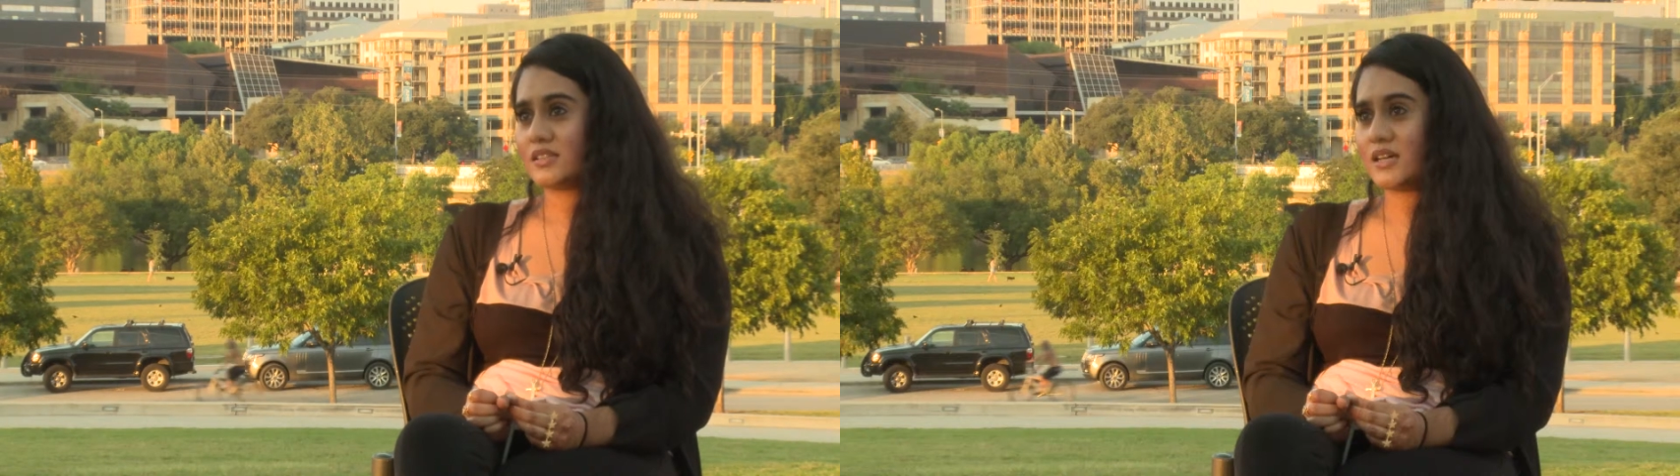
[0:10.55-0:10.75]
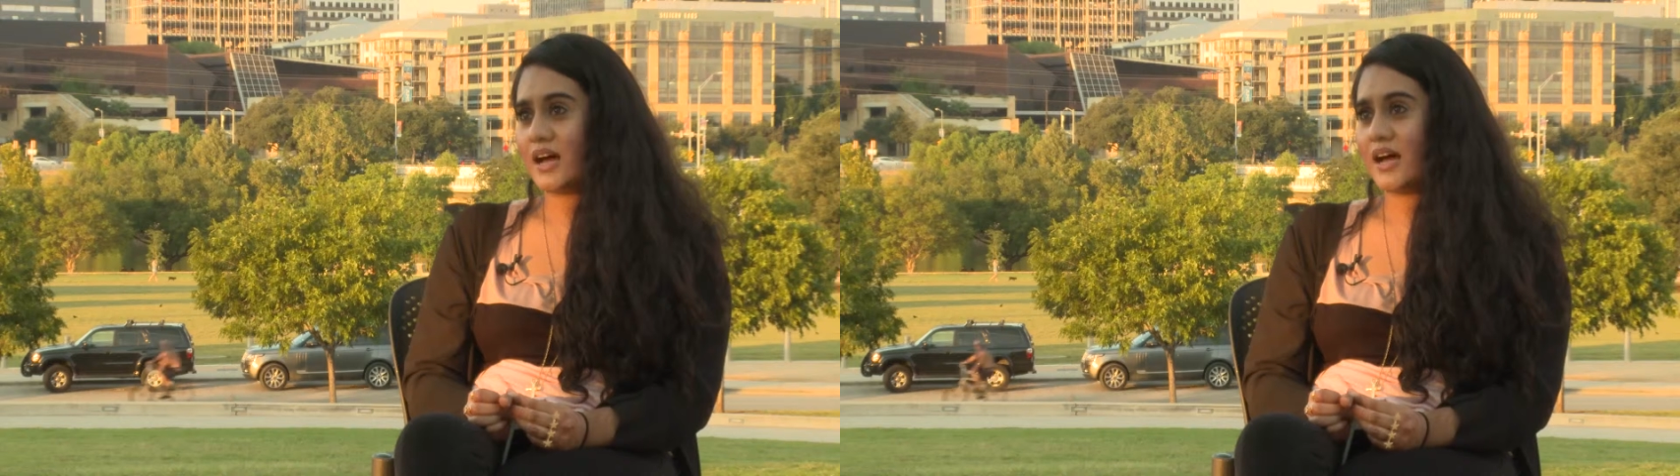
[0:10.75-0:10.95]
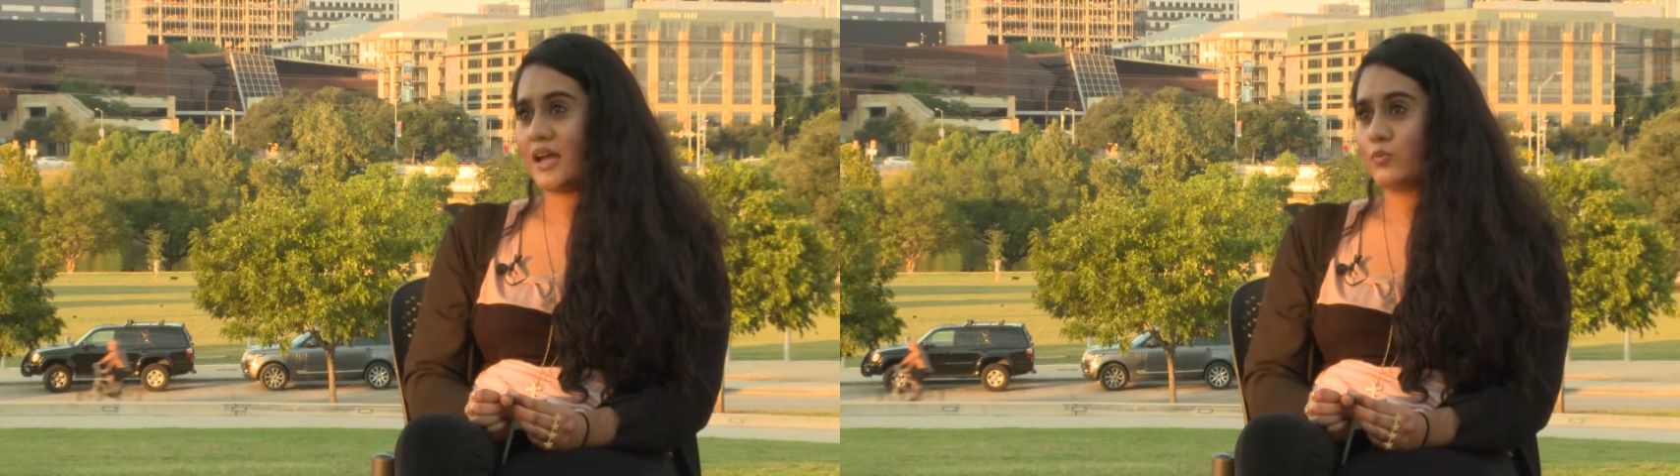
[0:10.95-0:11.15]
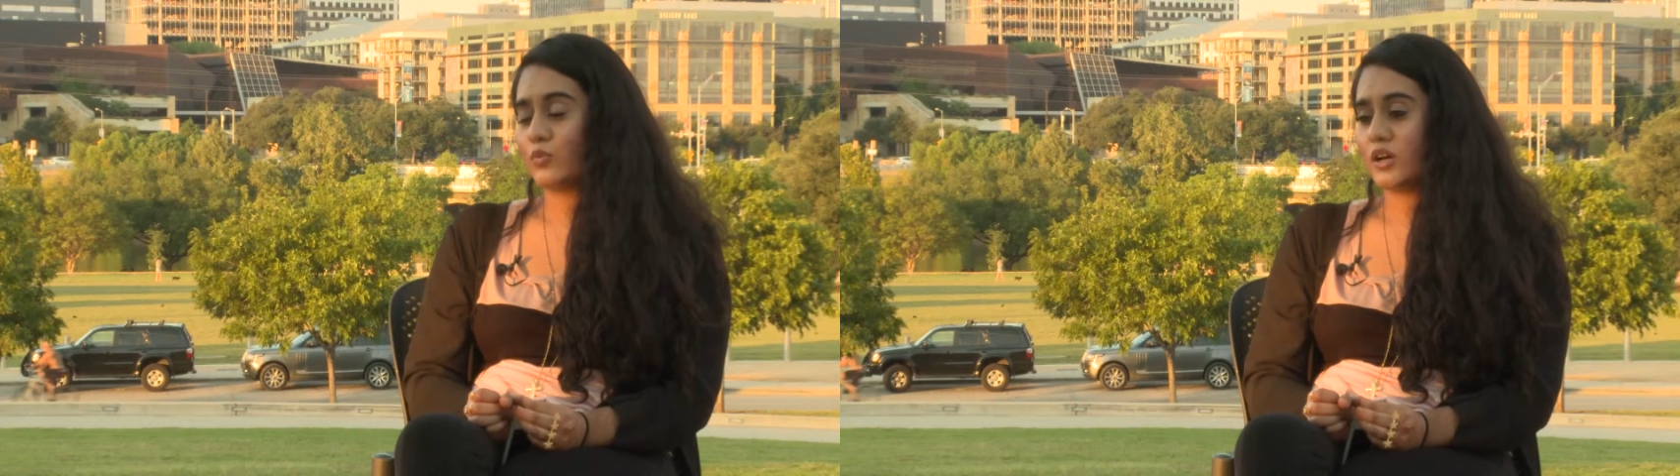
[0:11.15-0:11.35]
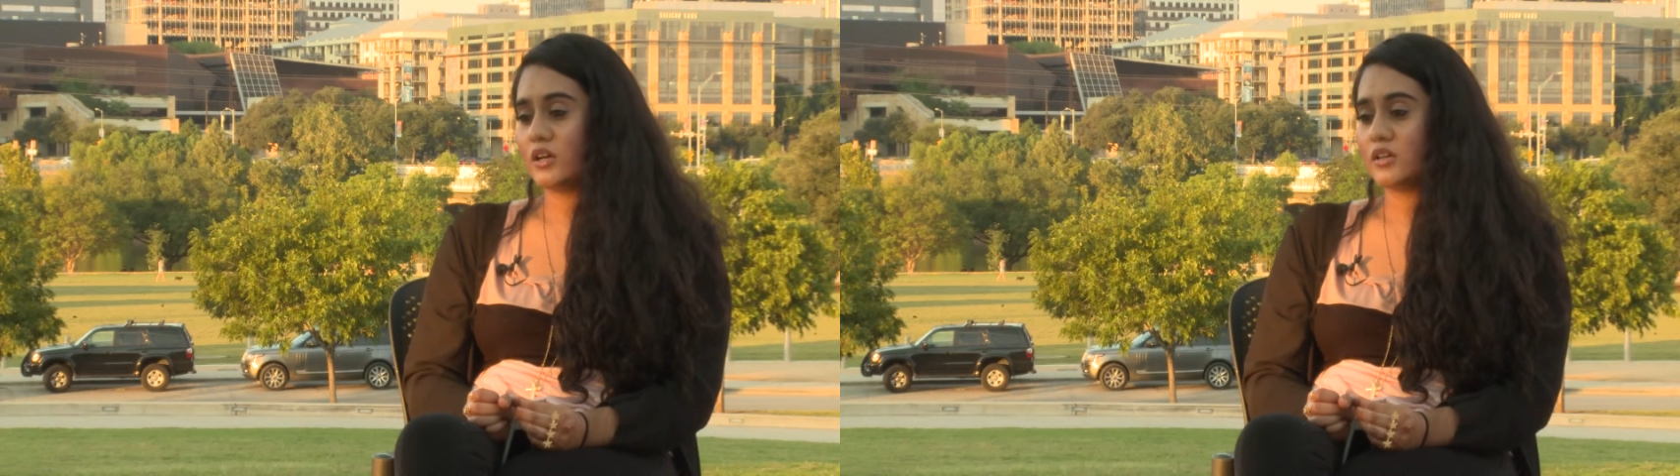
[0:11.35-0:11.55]
time
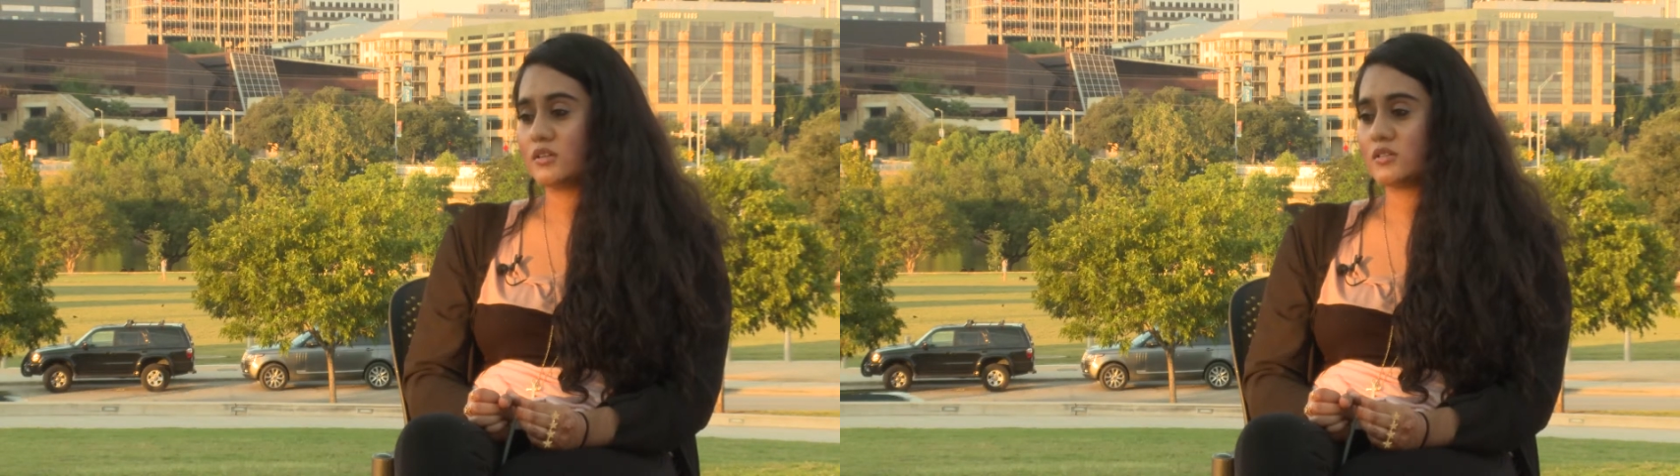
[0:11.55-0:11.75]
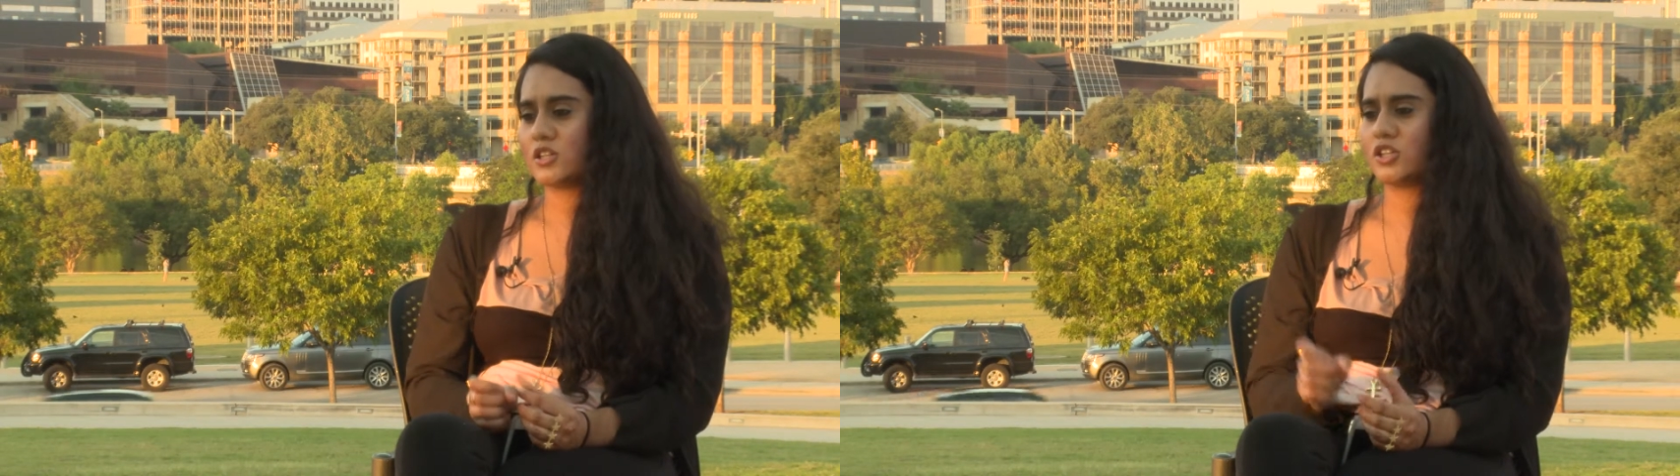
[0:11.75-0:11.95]
was,